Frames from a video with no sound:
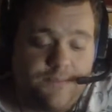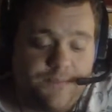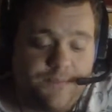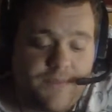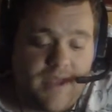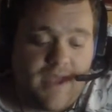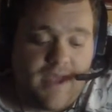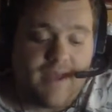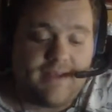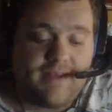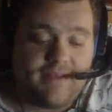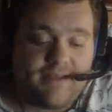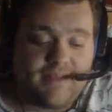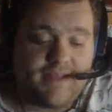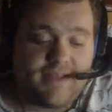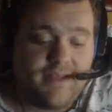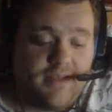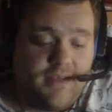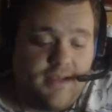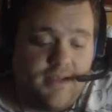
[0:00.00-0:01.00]
And
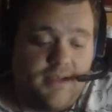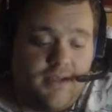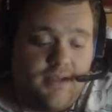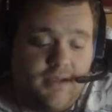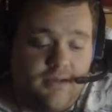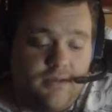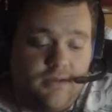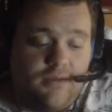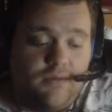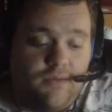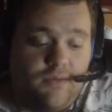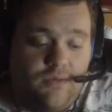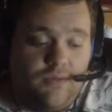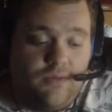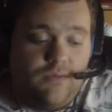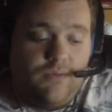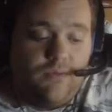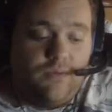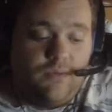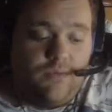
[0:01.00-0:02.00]

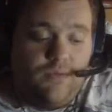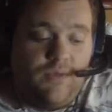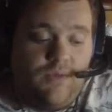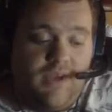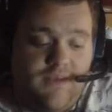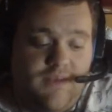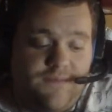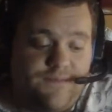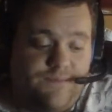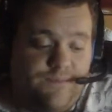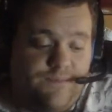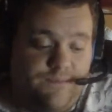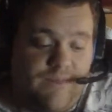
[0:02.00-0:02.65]
if